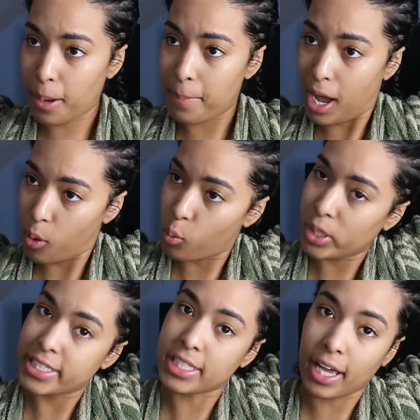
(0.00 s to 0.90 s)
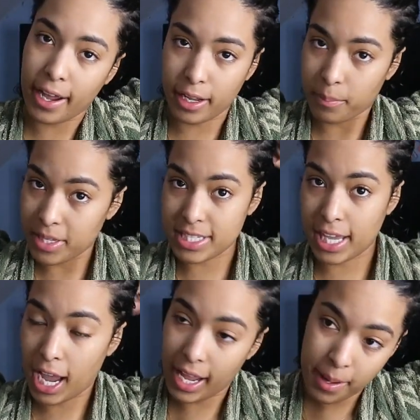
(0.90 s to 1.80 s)
about. What's the hype? Is
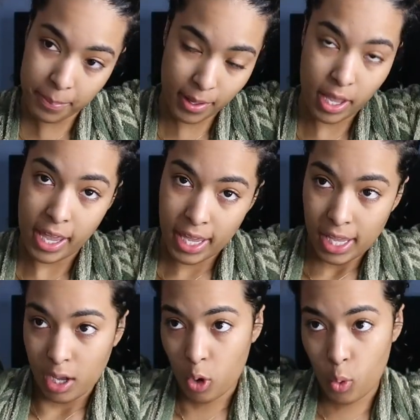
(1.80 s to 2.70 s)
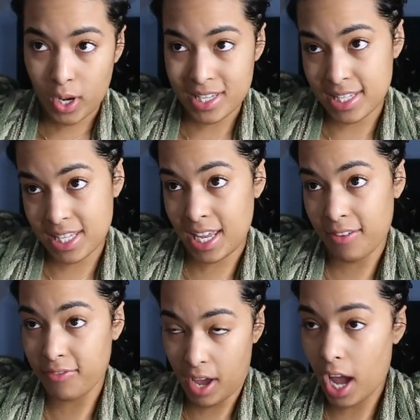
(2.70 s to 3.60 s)
it hype or is
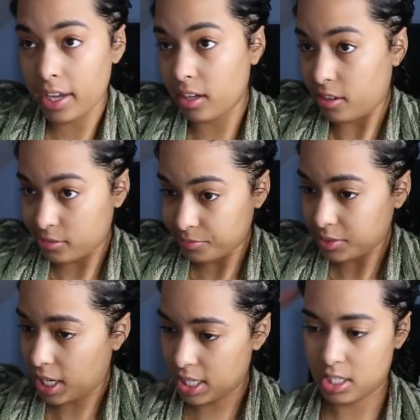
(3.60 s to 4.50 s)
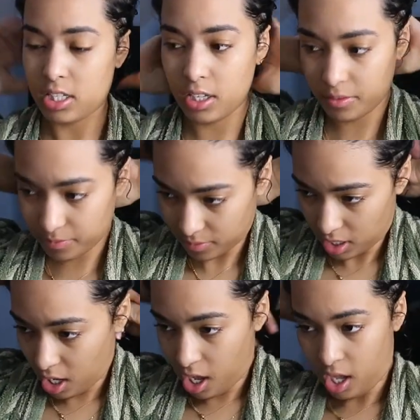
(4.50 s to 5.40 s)
it fire? Let's see.
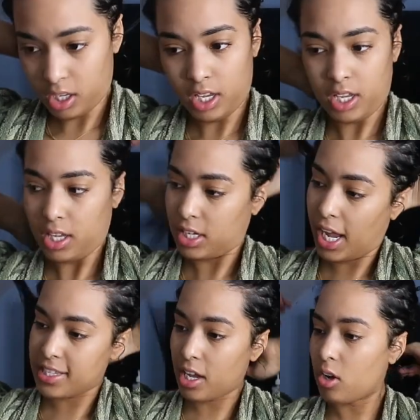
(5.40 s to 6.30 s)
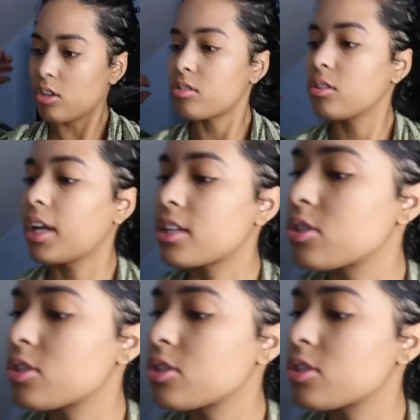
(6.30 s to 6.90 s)
Guys, I also like